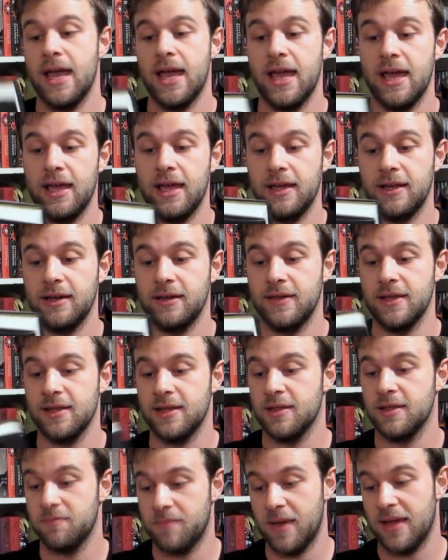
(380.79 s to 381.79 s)
And
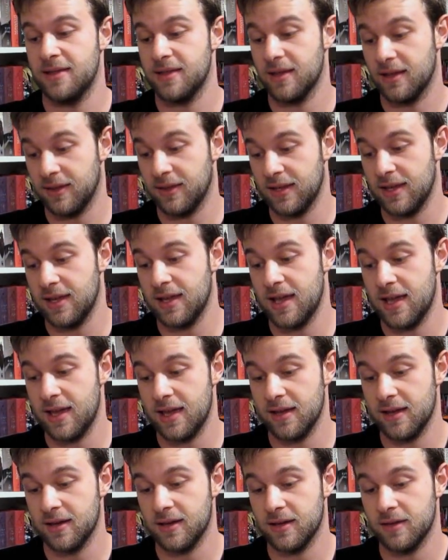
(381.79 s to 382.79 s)
this is basically
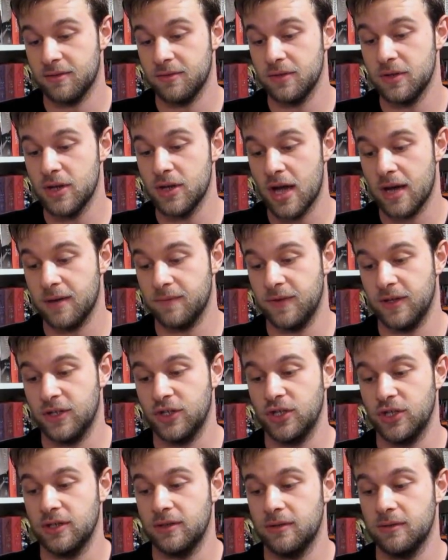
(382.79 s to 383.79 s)
a
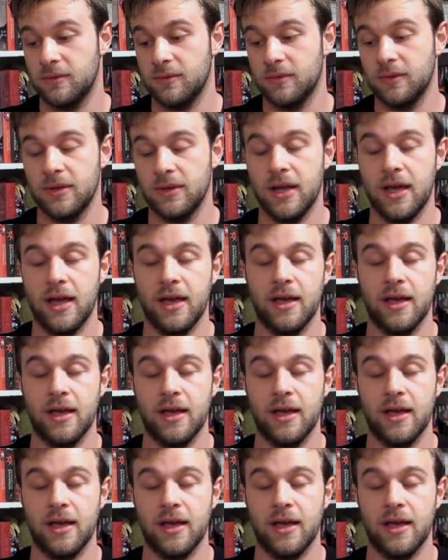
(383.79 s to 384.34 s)
nonfiction